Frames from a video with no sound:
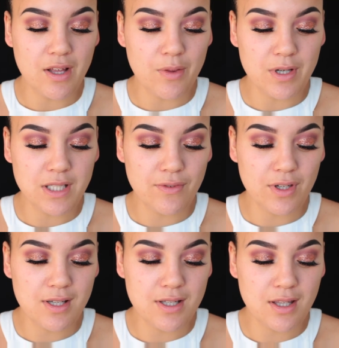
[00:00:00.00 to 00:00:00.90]
Otherwise, if you
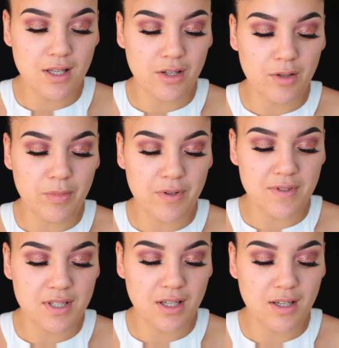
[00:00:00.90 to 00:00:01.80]
can see that little bit of
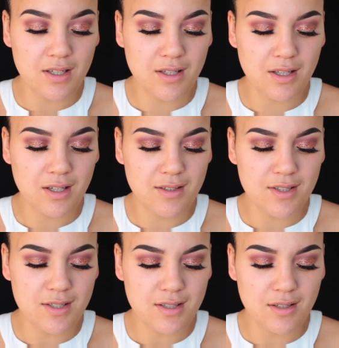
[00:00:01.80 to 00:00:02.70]
skin under there, it
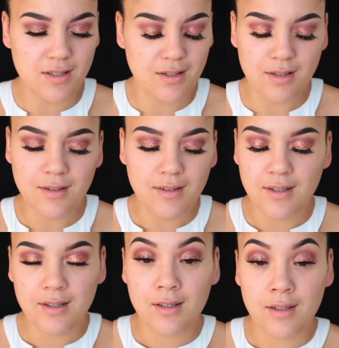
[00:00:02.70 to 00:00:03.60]
just
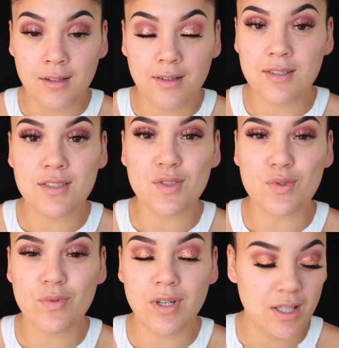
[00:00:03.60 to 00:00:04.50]
looks
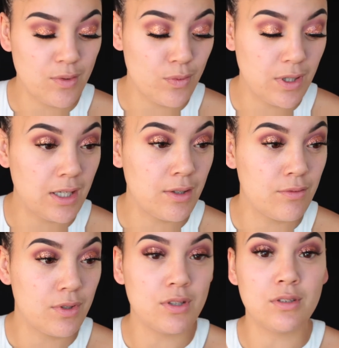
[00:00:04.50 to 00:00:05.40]
really, really
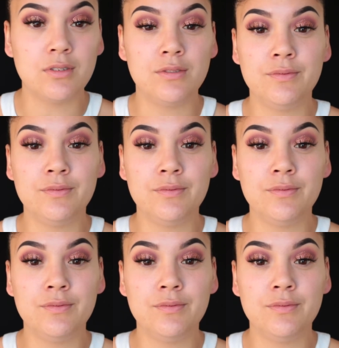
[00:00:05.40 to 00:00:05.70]
wrong.